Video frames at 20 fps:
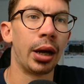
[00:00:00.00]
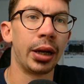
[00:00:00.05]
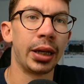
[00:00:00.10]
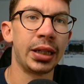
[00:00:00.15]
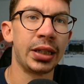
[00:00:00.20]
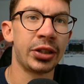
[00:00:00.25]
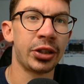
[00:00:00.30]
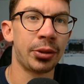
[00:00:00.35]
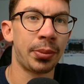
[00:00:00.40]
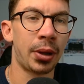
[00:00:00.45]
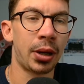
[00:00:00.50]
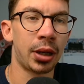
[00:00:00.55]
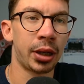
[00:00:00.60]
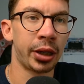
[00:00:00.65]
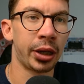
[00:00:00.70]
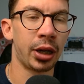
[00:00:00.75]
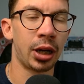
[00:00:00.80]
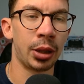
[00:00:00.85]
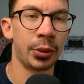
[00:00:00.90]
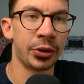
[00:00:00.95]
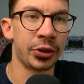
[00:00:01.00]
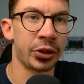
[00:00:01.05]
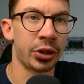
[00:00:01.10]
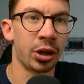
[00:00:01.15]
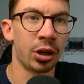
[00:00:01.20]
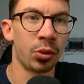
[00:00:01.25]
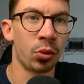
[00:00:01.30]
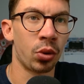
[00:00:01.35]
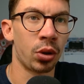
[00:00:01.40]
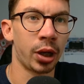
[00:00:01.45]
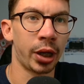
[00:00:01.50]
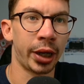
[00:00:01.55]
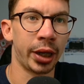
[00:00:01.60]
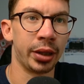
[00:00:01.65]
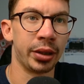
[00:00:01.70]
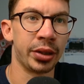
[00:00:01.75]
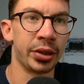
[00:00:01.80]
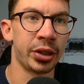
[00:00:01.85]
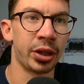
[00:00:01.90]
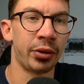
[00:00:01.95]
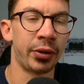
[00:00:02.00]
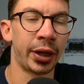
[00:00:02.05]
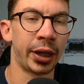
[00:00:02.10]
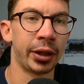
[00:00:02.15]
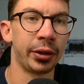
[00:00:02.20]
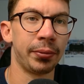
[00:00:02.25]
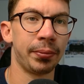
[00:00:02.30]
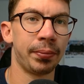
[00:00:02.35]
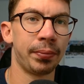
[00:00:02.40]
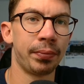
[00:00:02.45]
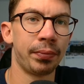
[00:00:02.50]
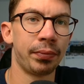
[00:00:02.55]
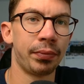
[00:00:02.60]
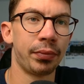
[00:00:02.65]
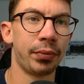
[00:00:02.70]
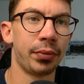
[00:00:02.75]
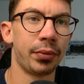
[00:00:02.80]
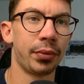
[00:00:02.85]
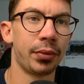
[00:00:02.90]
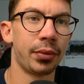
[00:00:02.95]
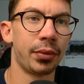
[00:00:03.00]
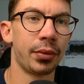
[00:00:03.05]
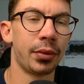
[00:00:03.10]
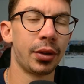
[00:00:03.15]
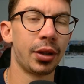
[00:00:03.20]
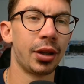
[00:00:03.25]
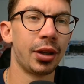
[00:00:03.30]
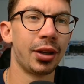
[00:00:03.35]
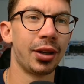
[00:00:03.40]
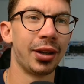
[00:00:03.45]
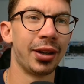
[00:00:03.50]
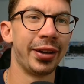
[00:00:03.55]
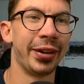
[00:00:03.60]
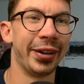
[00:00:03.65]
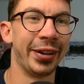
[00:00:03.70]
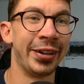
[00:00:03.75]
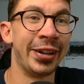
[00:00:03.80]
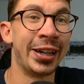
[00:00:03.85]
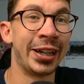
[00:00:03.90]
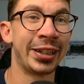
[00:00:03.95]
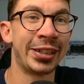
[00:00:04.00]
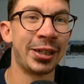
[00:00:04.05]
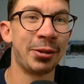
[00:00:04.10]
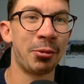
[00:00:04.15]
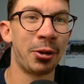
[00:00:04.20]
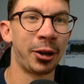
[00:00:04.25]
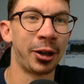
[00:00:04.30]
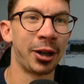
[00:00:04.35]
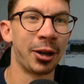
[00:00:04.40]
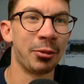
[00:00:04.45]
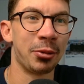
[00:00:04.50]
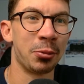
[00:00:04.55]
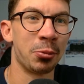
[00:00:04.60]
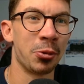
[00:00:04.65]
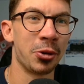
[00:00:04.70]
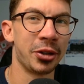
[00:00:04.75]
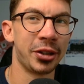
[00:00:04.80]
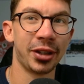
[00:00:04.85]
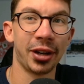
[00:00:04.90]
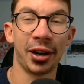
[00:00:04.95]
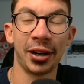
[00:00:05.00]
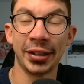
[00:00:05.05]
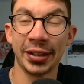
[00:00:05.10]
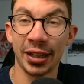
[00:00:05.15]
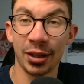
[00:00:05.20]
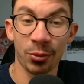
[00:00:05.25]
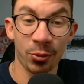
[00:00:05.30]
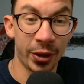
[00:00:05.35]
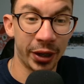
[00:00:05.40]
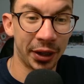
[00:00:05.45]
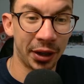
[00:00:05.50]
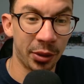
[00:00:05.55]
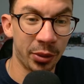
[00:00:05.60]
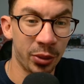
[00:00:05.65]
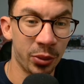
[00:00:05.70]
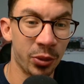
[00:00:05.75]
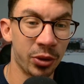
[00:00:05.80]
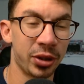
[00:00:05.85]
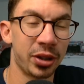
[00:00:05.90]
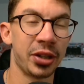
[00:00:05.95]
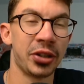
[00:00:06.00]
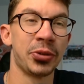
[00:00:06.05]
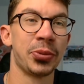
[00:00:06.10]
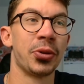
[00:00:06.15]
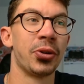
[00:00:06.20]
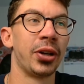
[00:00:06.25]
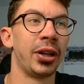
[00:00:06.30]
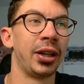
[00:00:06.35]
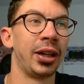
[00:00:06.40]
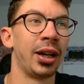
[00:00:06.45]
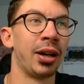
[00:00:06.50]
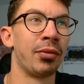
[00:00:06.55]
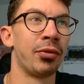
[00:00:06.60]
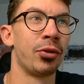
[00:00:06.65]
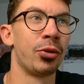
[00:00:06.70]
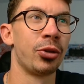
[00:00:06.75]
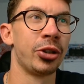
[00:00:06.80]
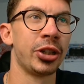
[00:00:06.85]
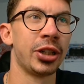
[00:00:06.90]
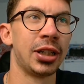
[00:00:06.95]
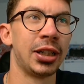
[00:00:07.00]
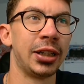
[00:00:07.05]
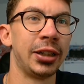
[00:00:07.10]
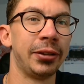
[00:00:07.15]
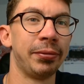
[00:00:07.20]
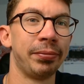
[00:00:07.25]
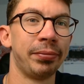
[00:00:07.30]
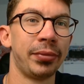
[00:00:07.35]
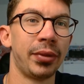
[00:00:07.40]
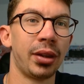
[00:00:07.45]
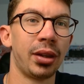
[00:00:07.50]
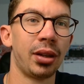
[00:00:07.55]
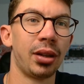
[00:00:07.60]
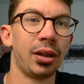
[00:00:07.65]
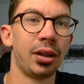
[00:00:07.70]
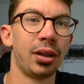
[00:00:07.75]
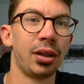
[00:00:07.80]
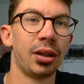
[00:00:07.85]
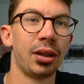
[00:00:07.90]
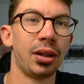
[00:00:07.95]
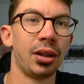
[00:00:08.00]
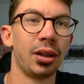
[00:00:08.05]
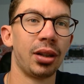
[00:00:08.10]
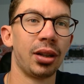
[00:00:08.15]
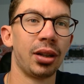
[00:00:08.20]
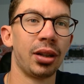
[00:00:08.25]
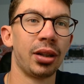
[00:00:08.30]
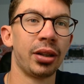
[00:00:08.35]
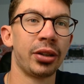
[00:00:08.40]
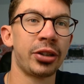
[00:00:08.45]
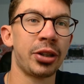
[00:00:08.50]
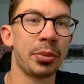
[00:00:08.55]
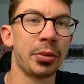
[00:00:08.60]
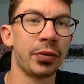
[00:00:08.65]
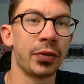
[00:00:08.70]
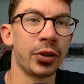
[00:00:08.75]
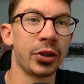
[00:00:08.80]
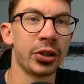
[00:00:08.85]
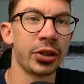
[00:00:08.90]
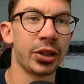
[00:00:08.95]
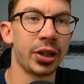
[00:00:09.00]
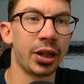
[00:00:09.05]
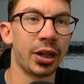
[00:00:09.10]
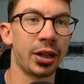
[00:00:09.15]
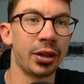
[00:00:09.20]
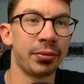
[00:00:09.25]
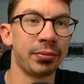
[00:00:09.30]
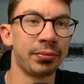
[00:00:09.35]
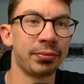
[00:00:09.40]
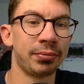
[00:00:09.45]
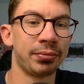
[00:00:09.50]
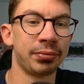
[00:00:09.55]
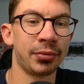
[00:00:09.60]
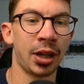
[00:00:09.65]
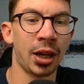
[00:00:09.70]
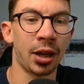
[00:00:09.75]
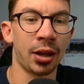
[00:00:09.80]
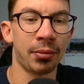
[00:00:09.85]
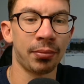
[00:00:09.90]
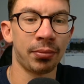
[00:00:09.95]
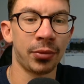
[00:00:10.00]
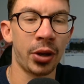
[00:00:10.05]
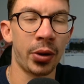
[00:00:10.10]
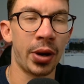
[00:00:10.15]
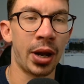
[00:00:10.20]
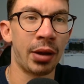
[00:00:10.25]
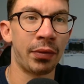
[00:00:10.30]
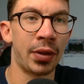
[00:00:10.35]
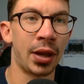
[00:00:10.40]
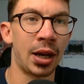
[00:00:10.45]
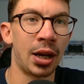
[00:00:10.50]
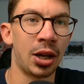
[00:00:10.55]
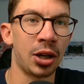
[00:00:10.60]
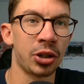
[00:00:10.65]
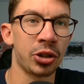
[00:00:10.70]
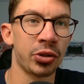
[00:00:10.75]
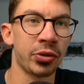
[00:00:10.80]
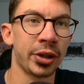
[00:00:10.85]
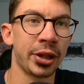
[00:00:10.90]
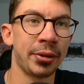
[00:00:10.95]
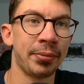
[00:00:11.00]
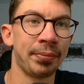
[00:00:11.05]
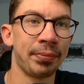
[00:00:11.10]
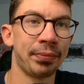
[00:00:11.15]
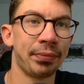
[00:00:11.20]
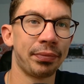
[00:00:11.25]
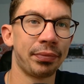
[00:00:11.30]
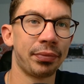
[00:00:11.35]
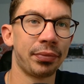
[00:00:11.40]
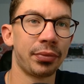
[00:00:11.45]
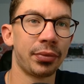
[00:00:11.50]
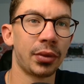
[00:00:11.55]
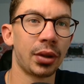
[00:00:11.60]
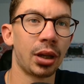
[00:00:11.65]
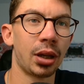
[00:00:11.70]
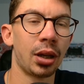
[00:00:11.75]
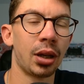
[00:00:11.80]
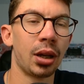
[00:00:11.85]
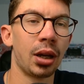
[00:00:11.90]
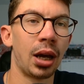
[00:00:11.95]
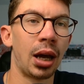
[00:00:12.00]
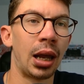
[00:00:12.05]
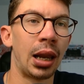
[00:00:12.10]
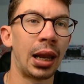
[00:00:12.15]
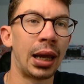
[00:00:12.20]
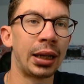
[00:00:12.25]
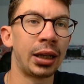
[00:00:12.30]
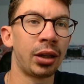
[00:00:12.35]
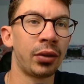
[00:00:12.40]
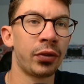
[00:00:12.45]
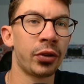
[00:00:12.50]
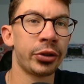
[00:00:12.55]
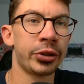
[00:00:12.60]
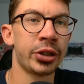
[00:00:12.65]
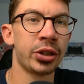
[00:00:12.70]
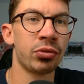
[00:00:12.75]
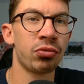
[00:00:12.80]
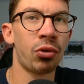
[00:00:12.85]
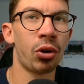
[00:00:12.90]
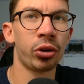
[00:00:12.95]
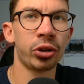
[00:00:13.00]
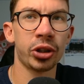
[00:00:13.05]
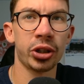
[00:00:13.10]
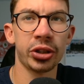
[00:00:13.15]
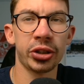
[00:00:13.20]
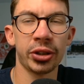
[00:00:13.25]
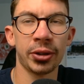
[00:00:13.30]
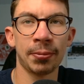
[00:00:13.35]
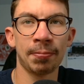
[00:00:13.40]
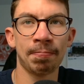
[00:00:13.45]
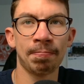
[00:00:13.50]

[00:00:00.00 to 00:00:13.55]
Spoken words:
Issa Parker, I would start Watkins, I reckon. Nixie woke up with Wood. I didn't wake up with Wood this morning, unfortunately. Some of us, don't have that luxury. Alanga versus Rogers.